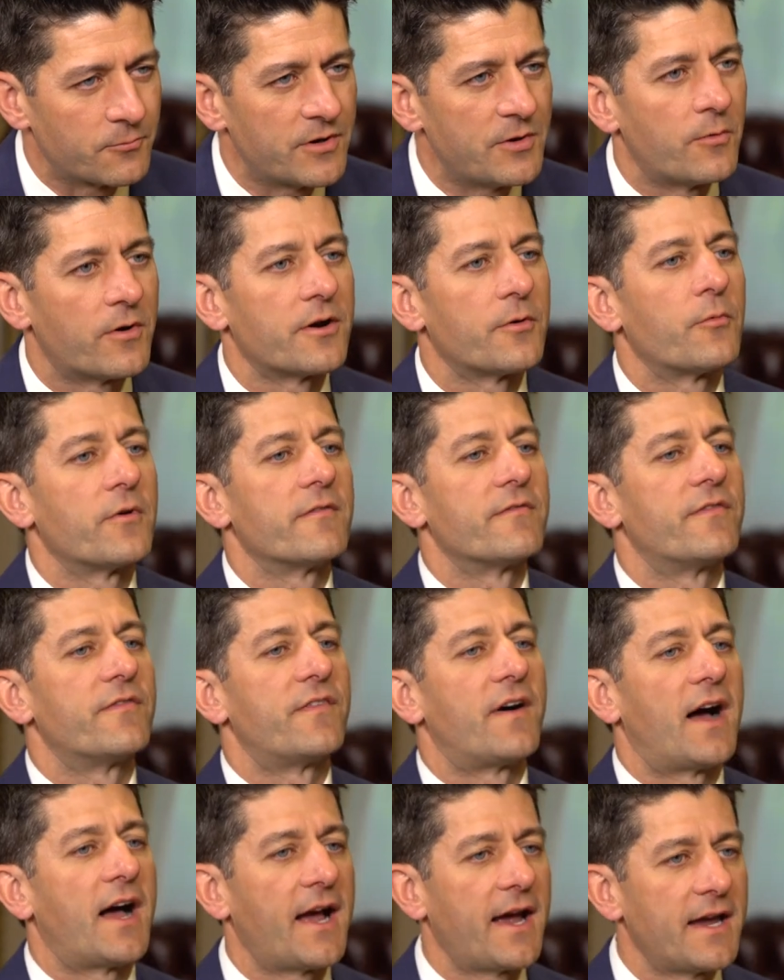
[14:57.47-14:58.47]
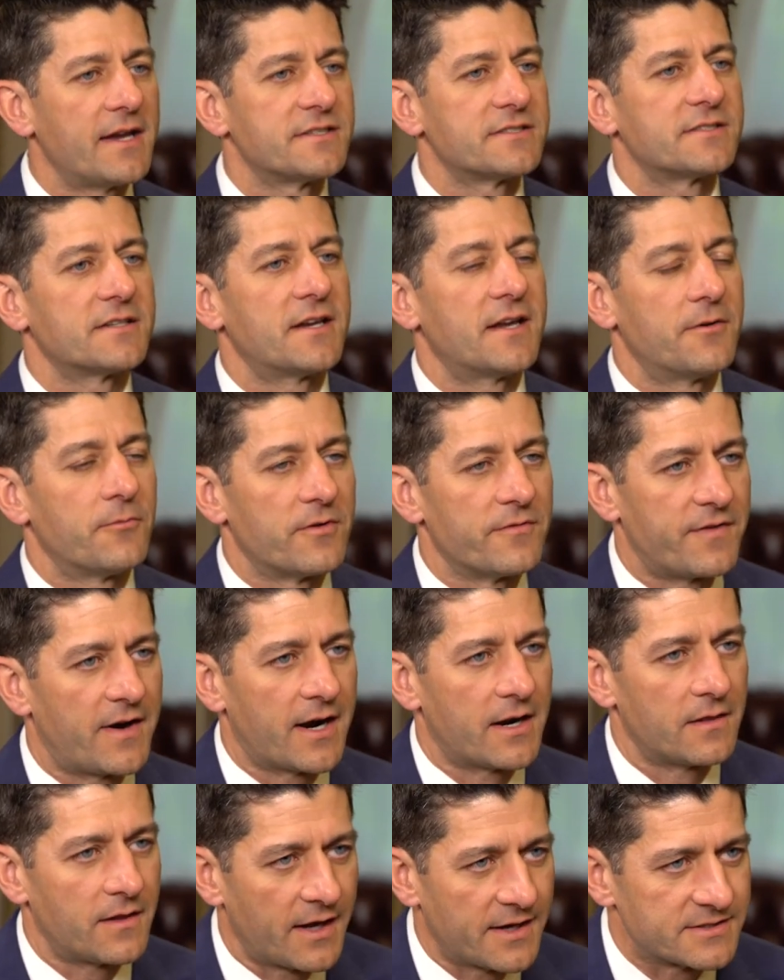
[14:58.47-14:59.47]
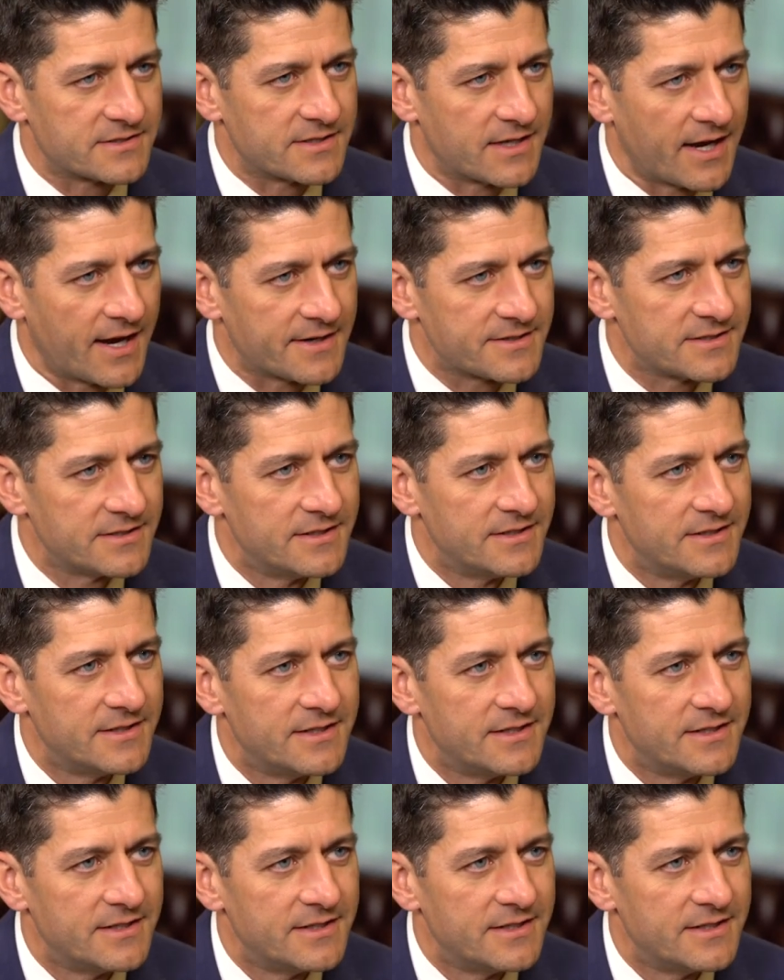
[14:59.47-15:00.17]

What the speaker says: We want to revise and revitalize that.